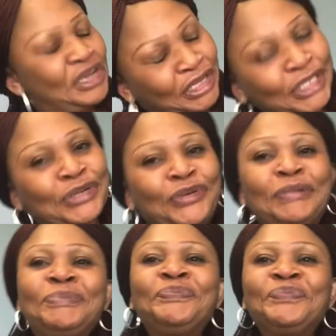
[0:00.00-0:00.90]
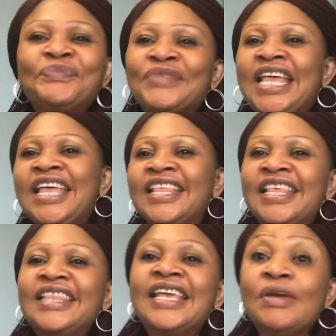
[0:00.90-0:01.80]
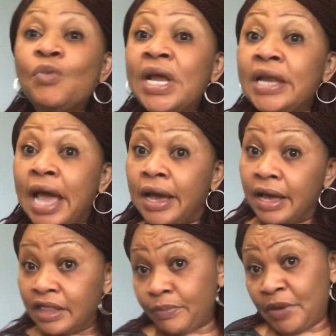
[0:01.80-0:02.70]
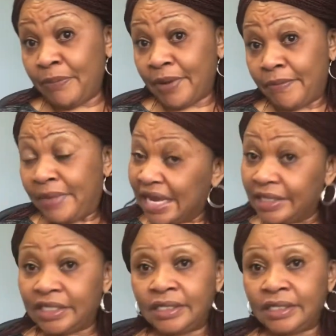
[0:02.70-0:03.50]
So they went and got the paper made